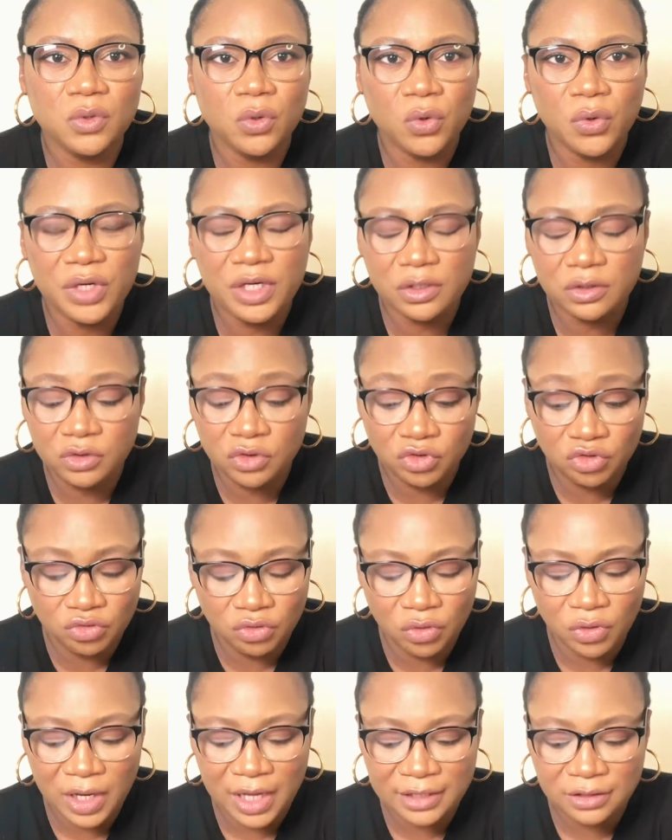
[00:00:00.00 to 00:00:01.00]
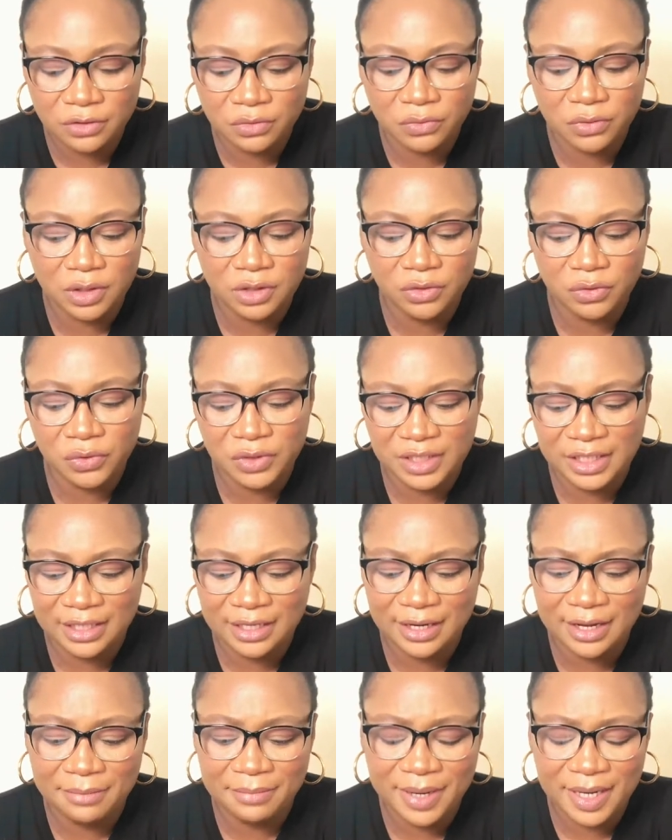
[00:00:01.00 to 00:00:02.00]
going on strong at Dolce &
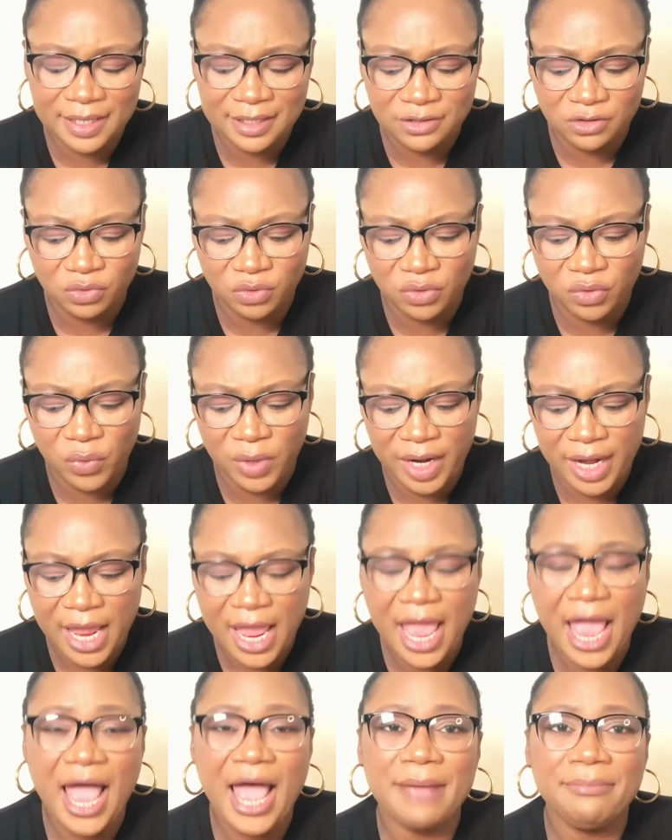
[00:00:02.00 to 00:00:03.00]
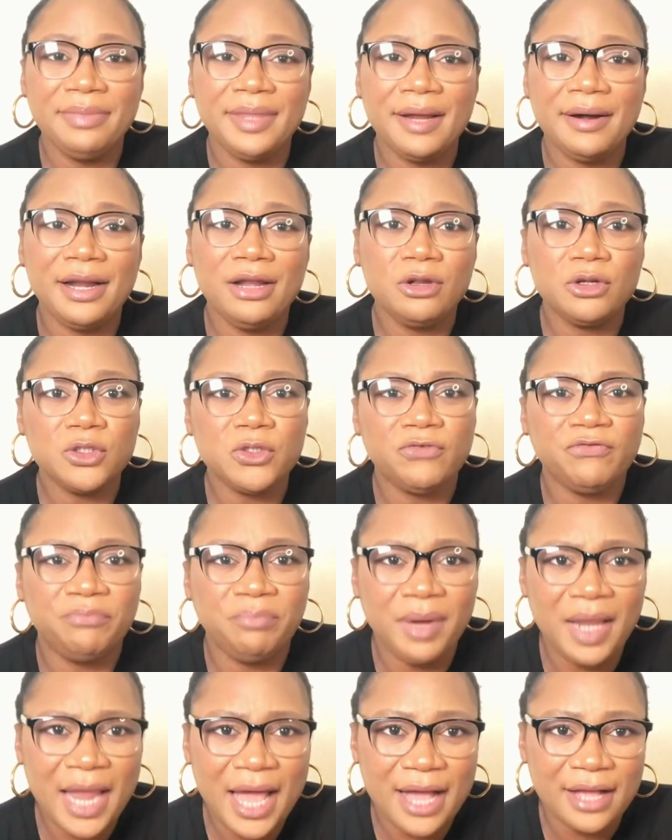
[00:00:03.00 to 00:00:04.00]
Gabbana's runway, and there are a lot of
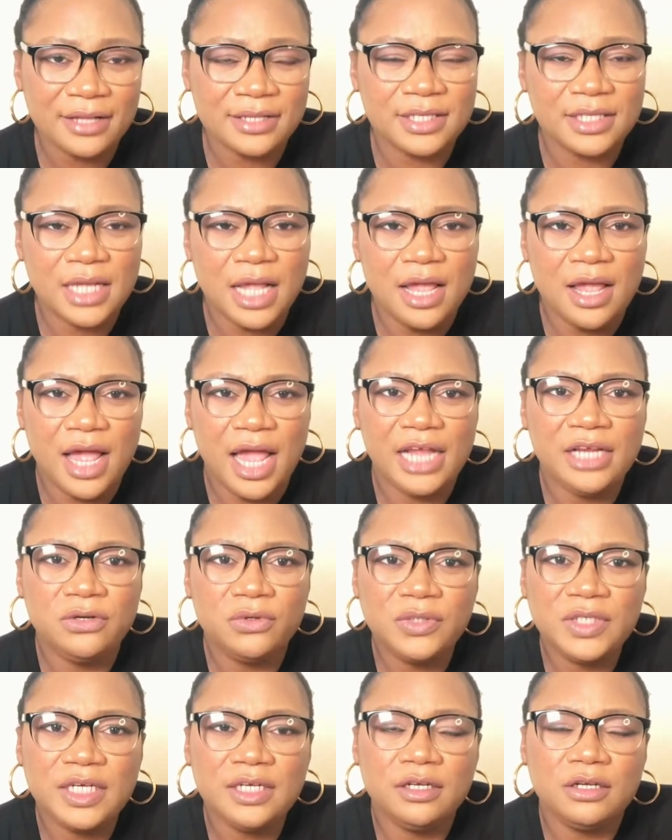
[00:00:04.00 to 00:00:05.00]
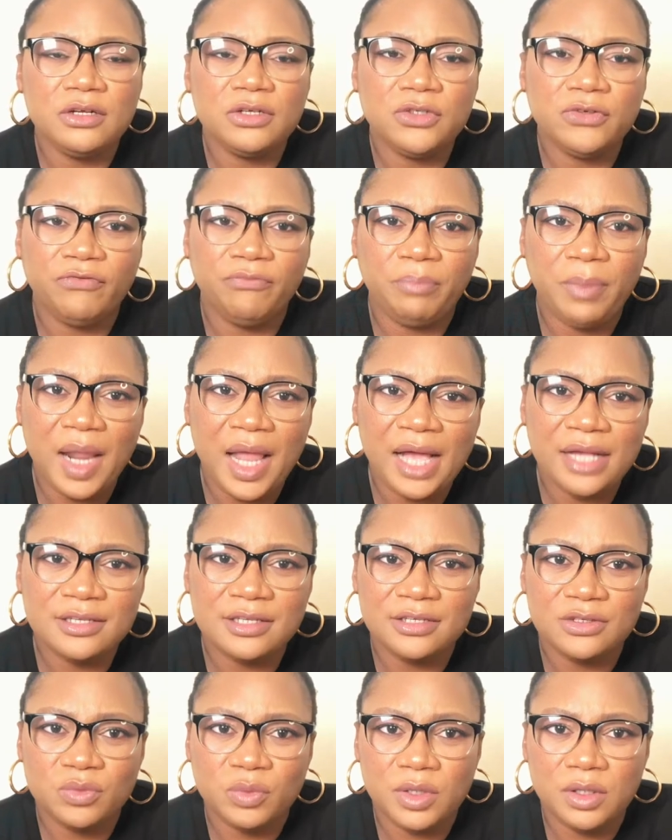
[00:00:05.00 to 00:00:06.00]
blacks. I noted a lot of blacks
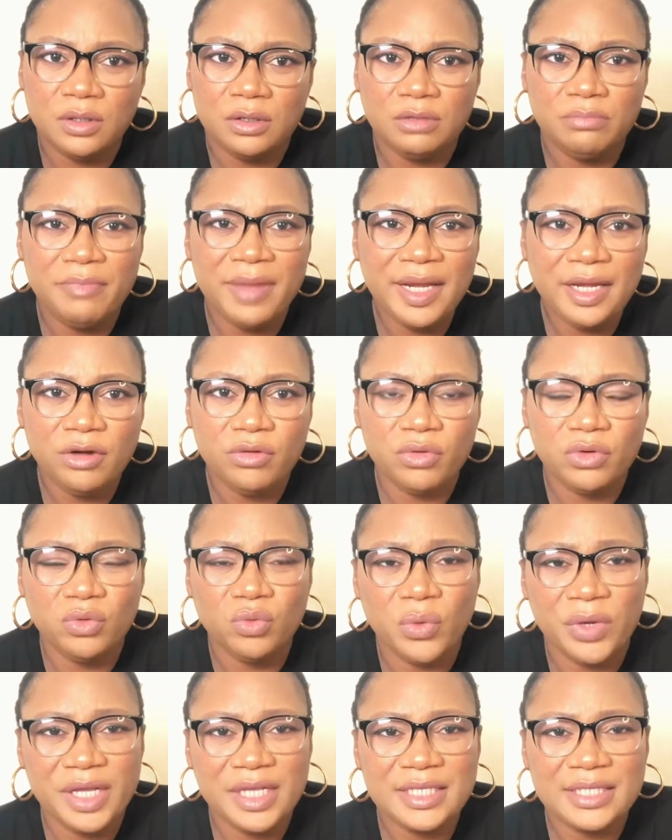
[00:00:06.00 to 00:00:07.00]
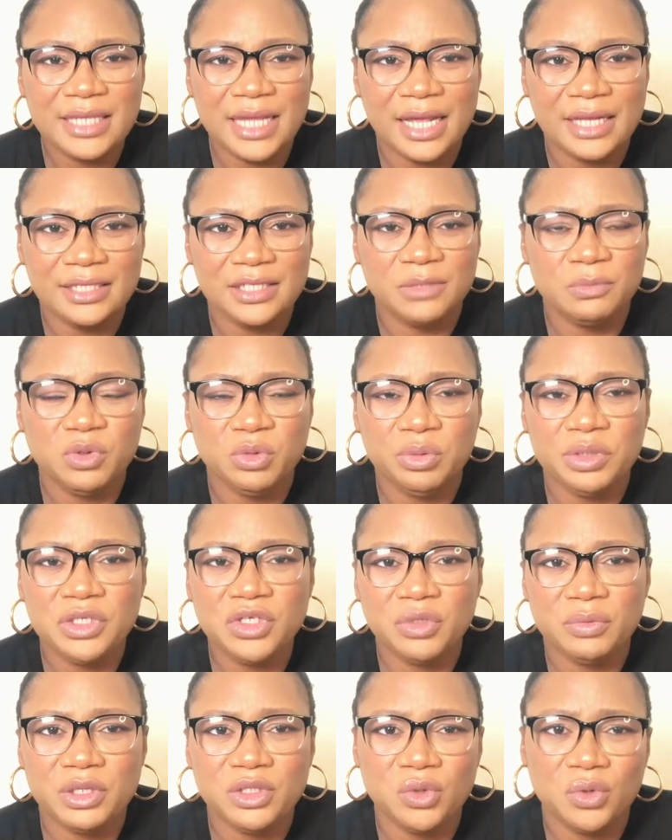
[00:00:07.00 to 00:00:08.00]
as well on many runways at some Spring
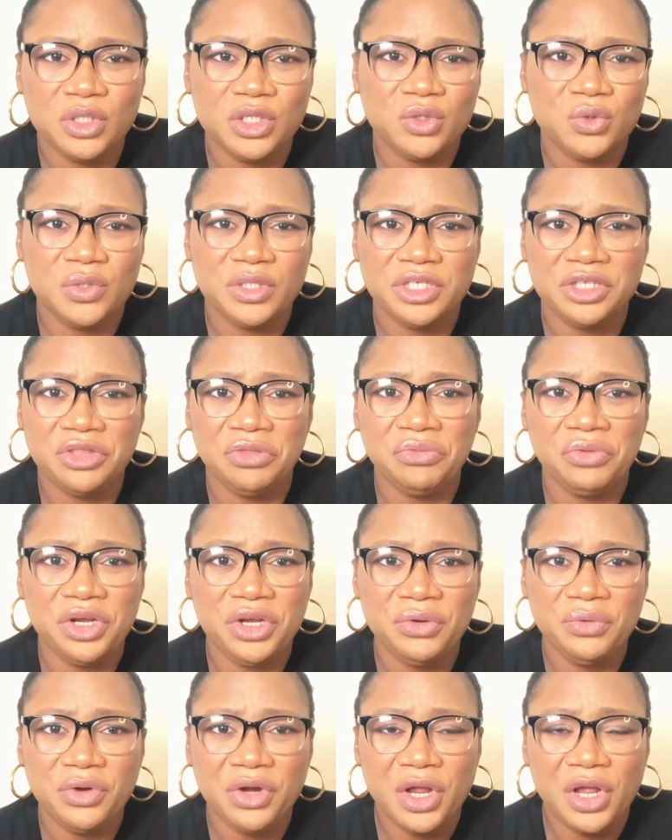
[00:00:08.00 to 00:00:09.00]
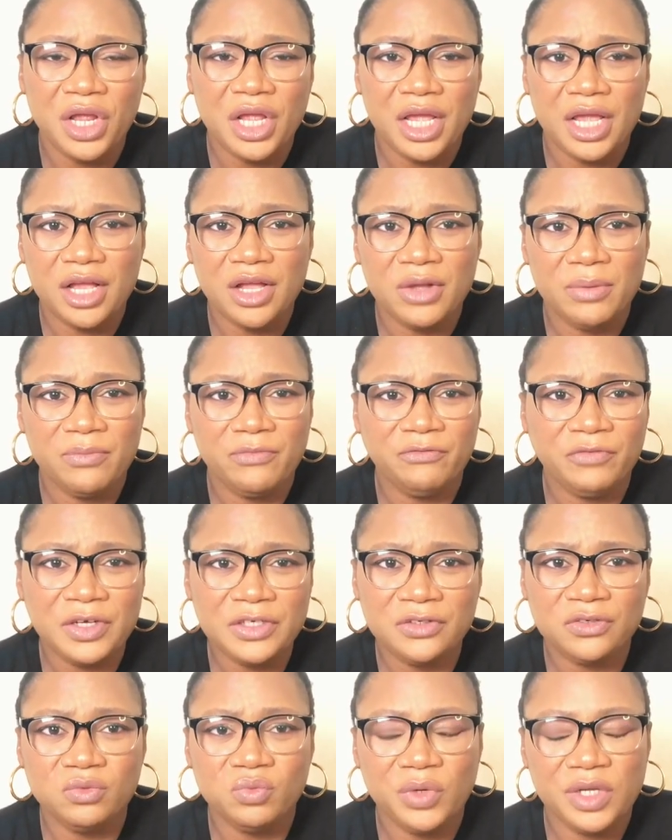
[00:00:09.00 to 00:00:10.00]
Summer 2023
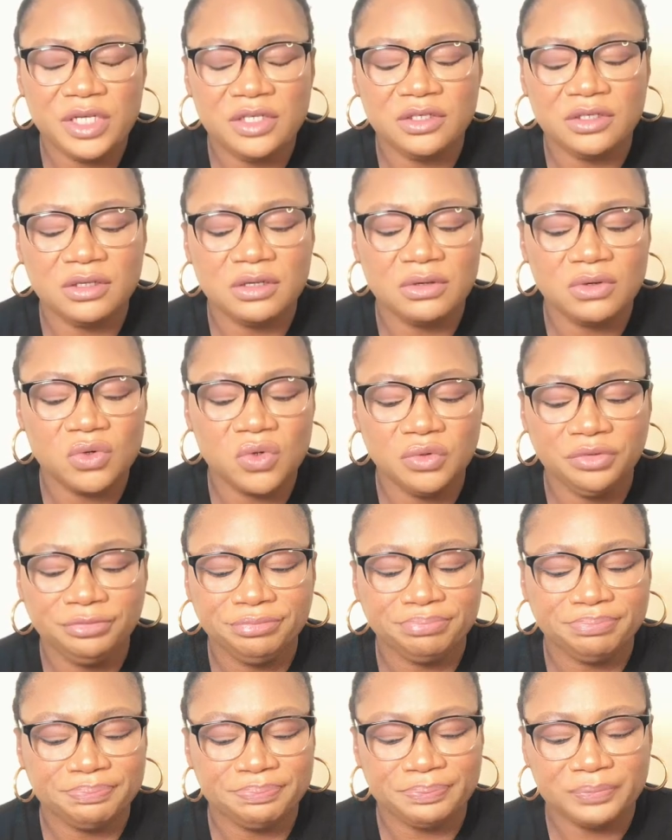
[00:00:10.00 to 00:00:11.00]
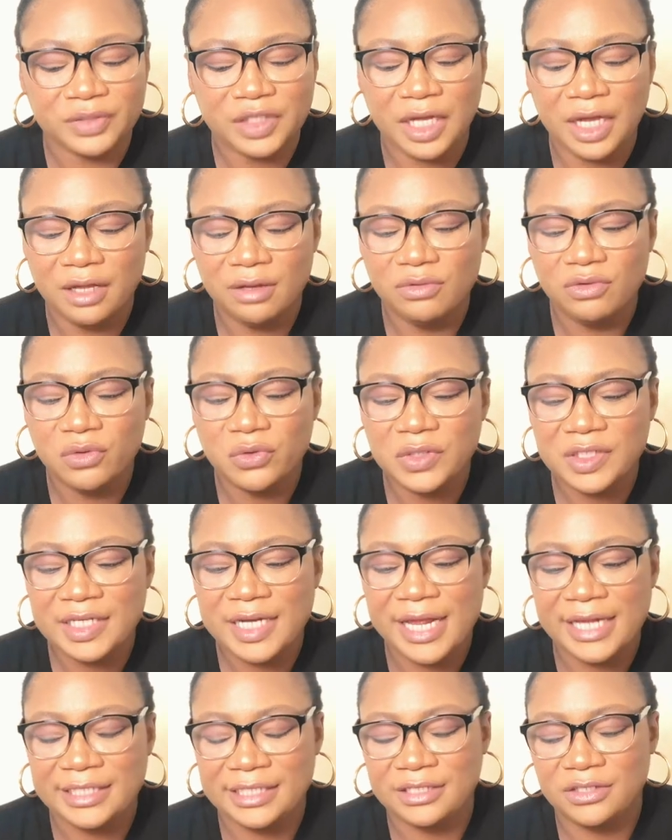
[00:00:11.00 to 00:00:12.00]
Fashion Week, so note
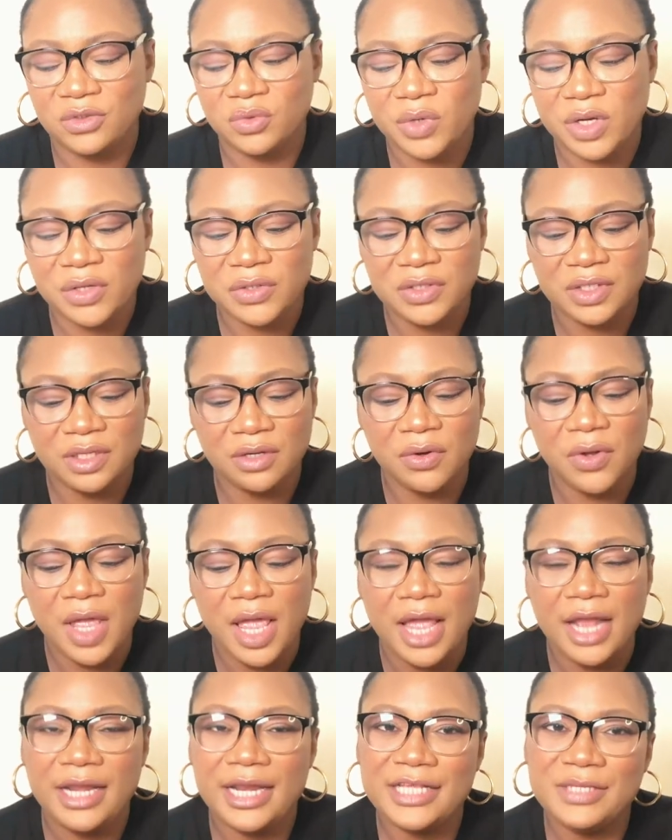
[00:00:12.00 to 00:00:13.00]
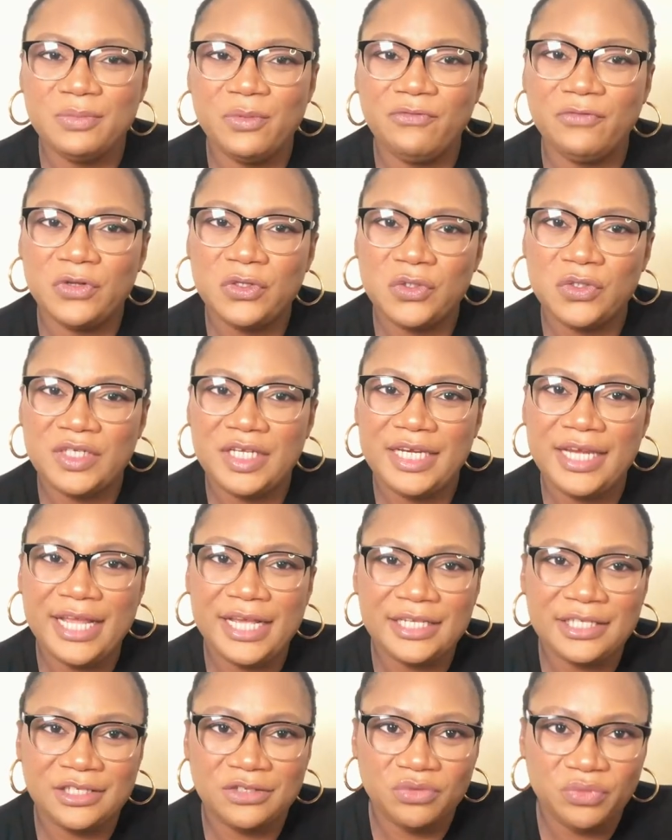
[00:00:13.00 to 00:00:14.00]
that as well. So let's move on to the
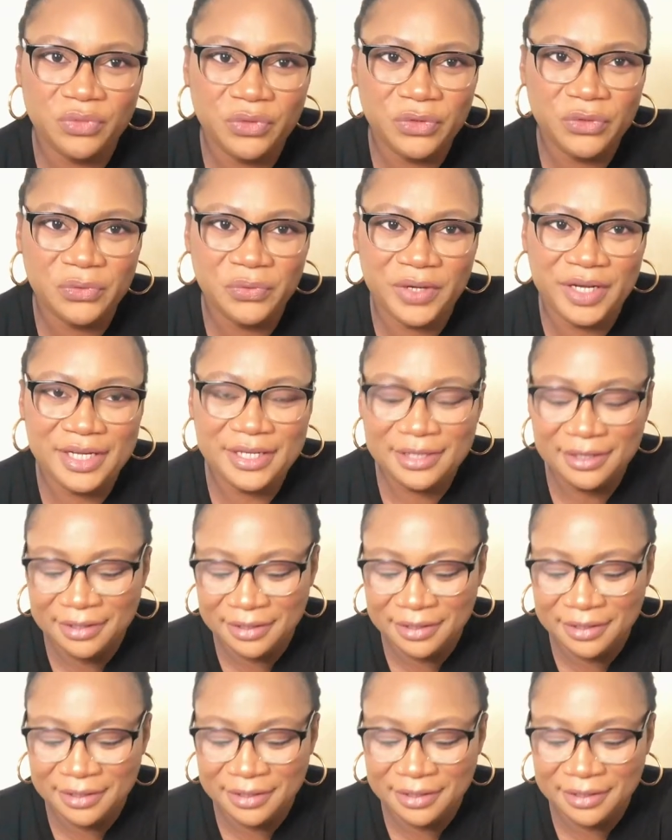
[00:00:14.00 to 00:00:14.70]
next runway.